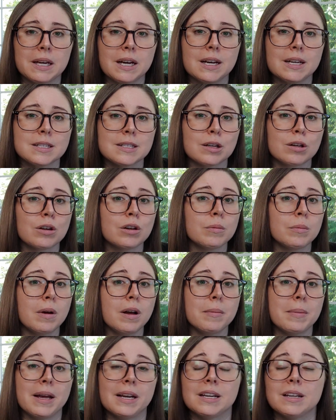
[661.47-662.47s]
because her
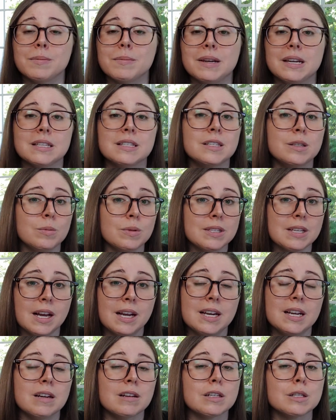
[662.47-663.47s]
mom had committed
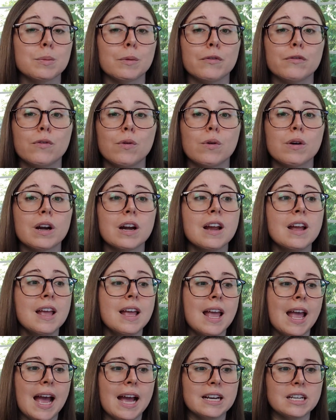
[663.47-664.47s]
suicide years before.
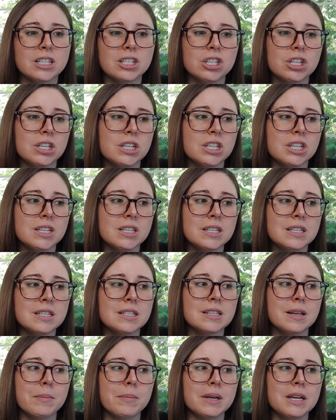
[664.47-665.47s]
And she just
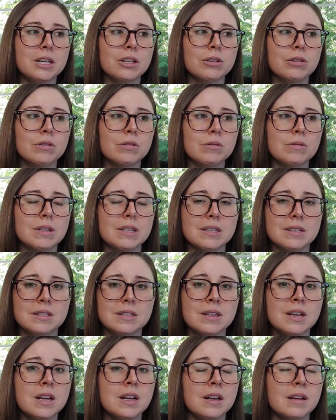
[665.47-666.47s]
is somebody who
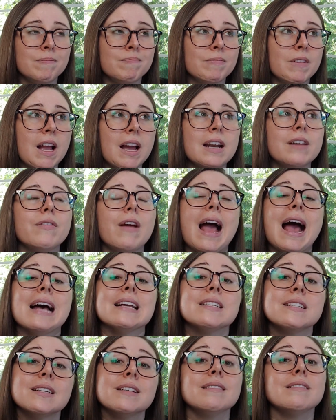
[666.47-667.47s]
is kind of
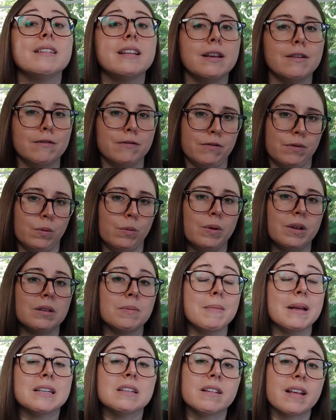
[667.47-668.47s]
has to live
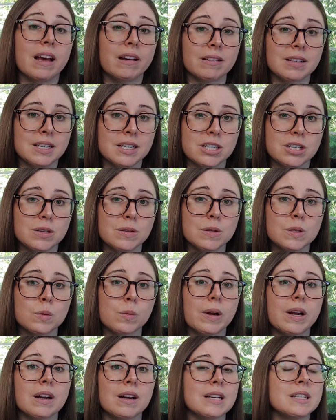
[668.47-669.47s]
with mental health
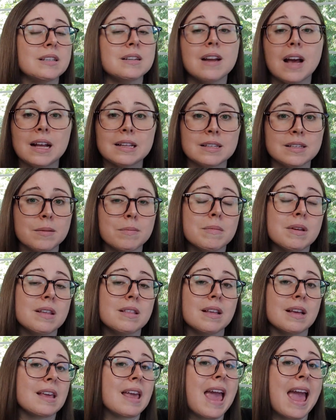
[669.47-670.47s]
issues where it's not
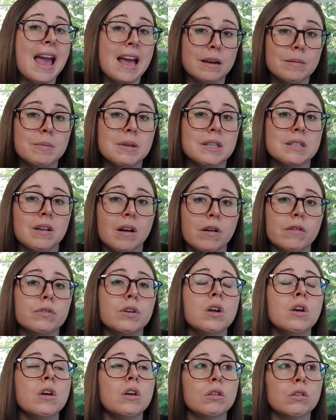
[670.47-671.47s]
something that can be
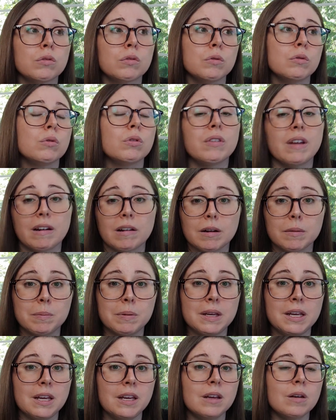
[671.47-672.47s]
solved through
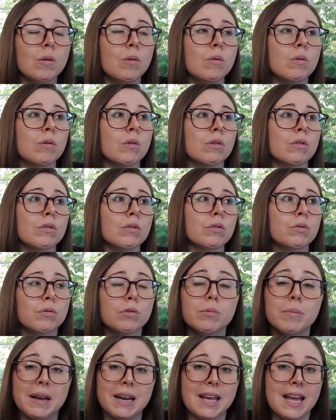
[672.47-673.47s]
therapy or
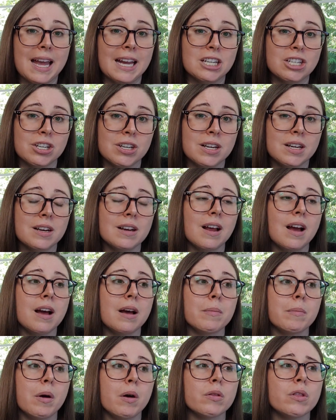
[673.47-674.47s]
through medication,
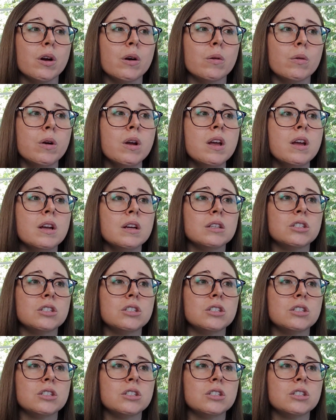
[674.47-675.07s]
um, although